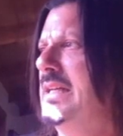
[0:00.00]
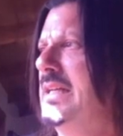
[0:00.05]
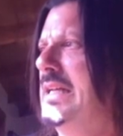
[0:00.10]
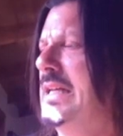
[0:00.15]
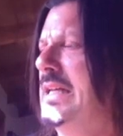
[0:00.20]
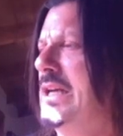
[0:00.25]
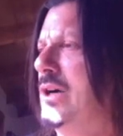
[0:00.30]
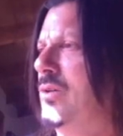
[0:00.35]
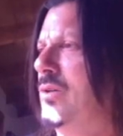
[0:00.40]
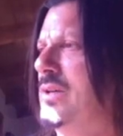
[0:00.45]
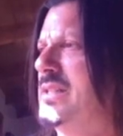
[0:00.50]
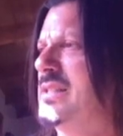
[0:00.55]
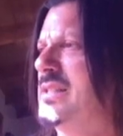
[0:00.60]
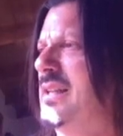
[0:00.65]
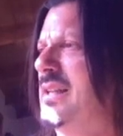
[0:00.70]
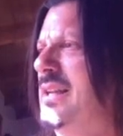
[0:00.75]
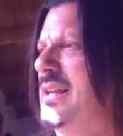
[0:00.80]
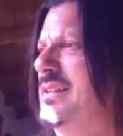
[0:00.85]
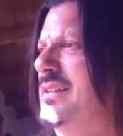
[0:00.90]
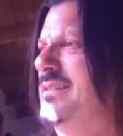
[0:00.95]

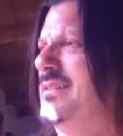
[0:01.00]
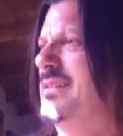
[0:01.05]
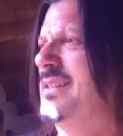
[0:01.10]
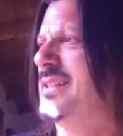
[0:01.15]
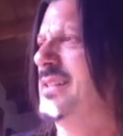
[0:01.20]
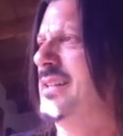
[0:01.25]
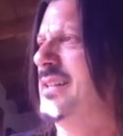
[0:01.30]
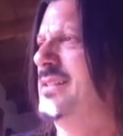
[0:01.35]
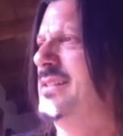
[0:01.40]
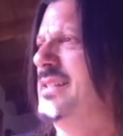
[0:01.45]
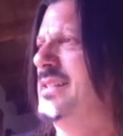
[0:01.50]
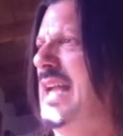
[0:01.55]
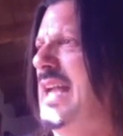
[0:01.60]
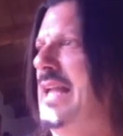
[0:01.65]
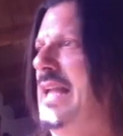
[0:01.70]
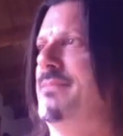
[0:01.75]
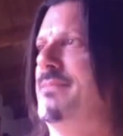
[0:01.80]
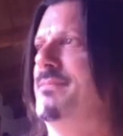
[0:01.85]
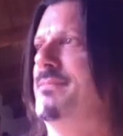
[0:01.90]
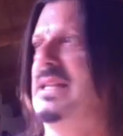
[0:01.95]
it's like
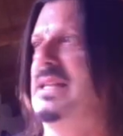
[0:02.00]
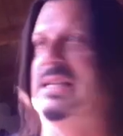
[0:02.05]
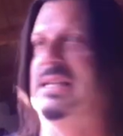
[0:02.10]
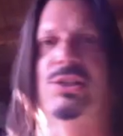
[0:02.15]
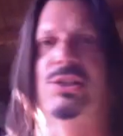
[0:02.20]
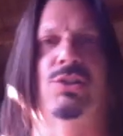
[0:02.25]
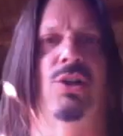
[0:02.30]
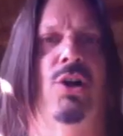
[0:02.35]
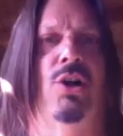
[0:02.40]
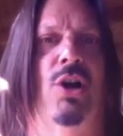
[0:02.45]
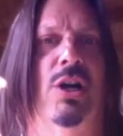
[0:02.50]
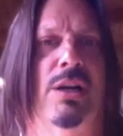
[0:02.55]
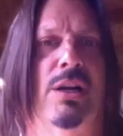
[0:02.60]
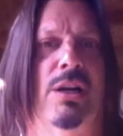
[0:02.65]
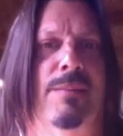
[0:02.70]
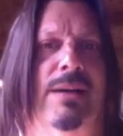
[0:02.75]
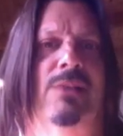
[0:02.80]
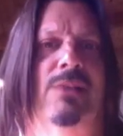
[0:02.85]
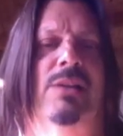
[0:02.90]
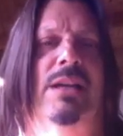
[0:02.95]
10 minutes long
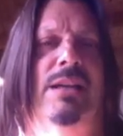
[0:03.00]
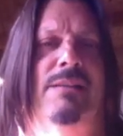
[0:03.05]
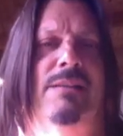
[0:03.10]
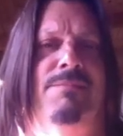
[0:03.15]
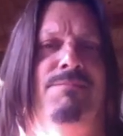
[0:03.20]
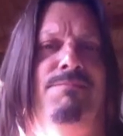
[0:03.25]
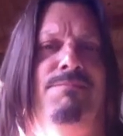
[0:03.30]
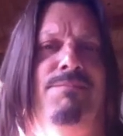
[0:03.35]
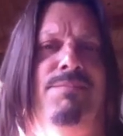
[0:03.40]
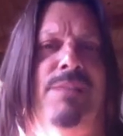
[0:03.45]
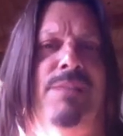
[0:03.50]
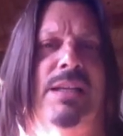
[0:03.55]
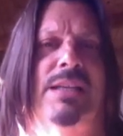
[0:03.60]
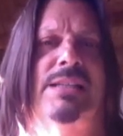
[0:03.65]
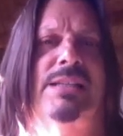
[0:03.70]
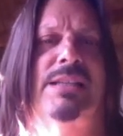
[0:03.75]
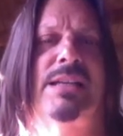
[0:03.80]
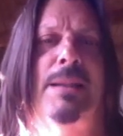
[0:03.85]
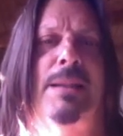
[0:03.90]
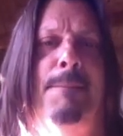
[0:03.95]
about like
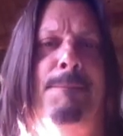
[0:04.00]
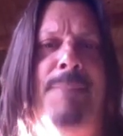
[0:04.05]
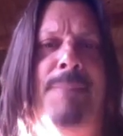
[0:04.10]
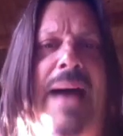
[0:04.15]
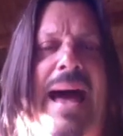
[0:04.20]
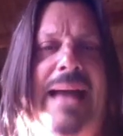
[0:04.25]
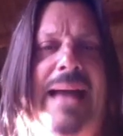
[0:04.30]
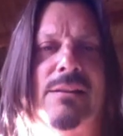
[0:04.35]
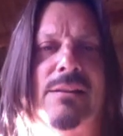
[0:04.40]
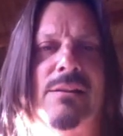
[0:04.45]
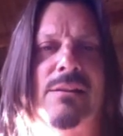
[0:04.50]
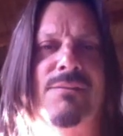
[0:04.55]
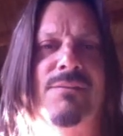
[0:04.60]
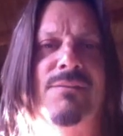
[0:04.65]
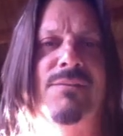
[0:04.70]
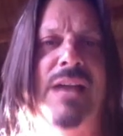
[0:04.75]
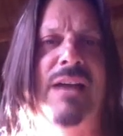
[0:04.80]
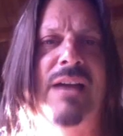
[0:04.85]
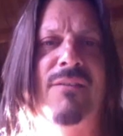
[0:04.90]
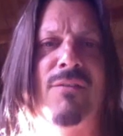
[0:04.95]
it's like a battle
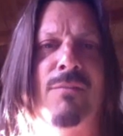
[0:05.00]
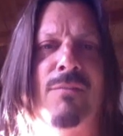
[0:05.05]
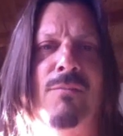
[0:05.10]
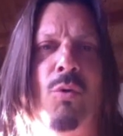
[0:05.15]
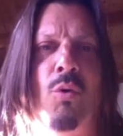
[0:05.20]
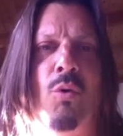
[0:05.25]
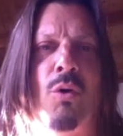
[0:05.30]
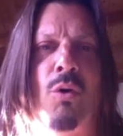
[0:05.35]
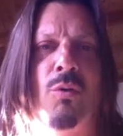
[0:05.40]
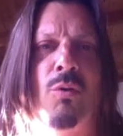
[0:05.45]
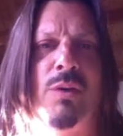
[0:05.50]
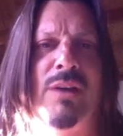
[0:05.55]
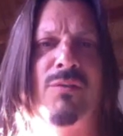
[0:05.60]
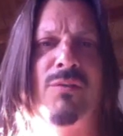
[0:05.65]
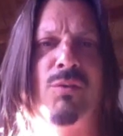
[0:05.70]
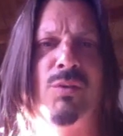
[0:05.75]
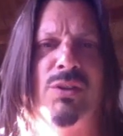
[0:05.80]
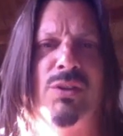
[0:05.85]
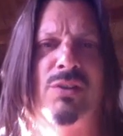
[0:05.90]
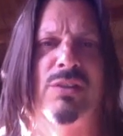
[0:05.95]
of Evermore or
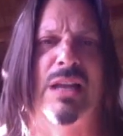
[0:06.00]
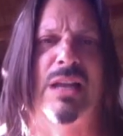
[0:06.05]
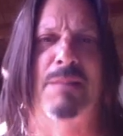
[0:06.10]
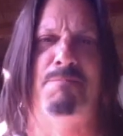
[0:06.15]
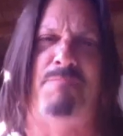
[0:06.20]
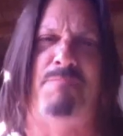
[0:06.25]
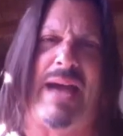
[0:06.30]
whatever, where they're like